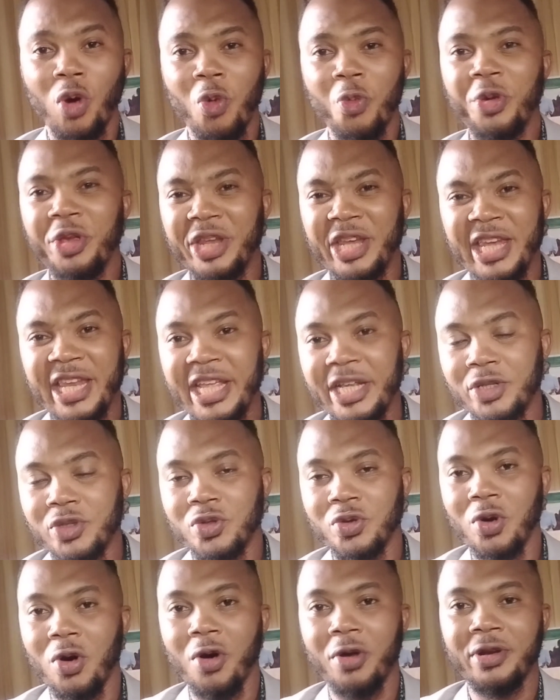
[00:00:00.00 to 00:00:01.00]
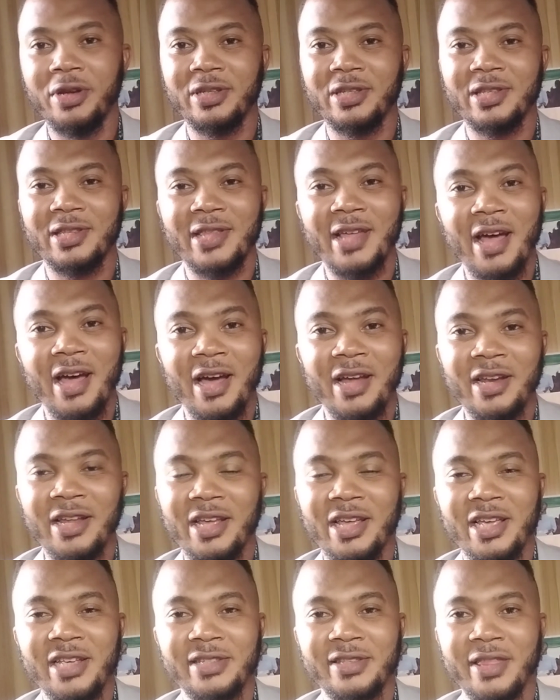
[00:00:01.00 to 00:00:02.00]
What we need to
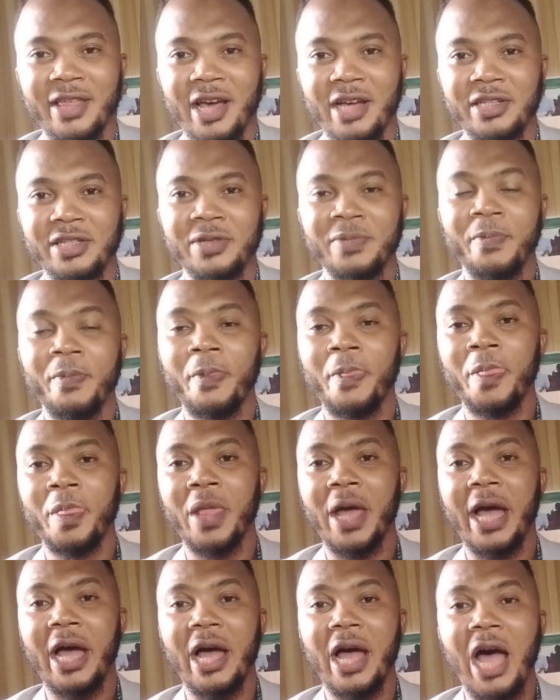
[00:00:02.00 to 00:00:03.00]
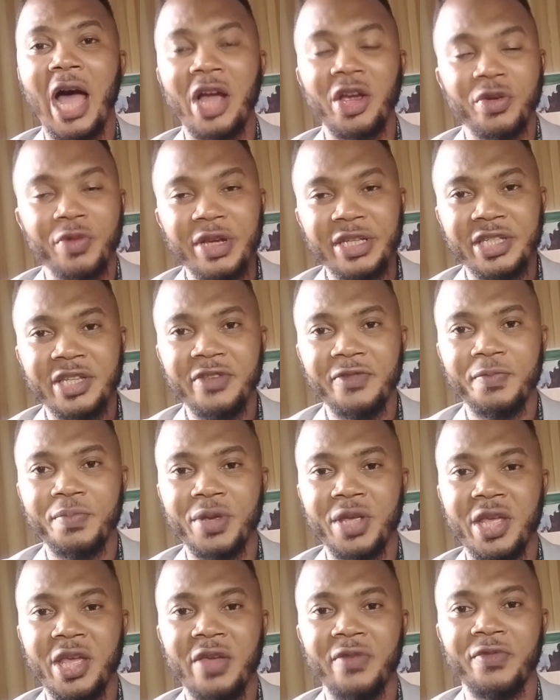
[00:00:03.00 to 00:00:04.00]
understand is that aggressive
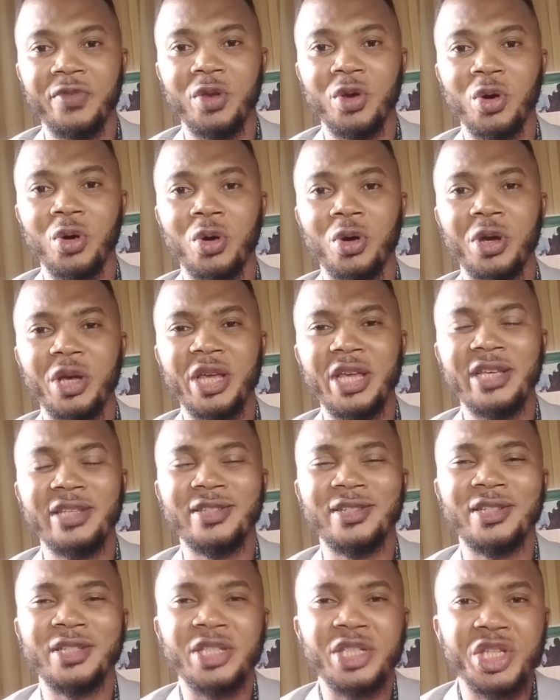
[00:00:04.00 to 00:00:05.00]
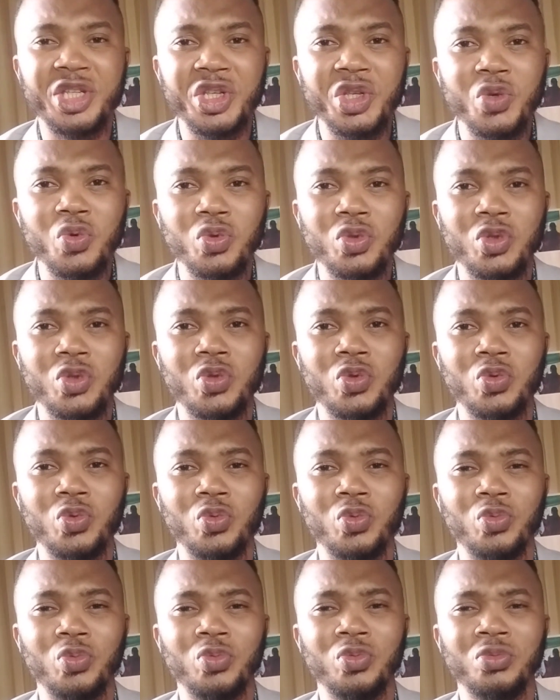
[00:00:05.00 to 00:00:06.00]
behavior is due
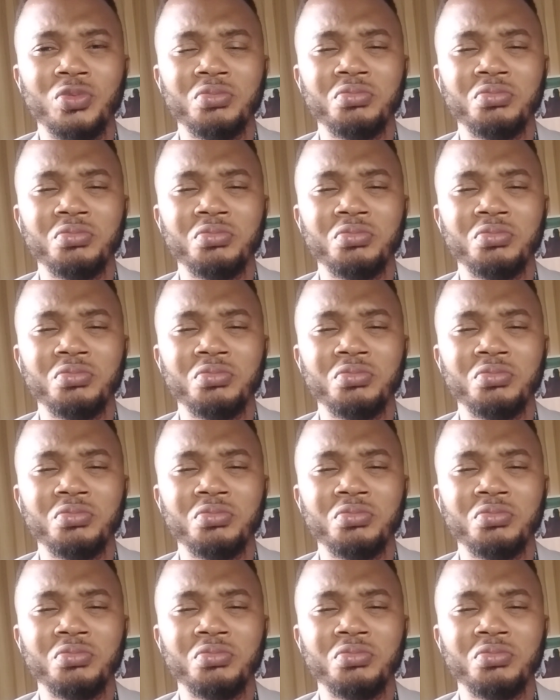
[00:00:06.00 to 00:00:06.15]
to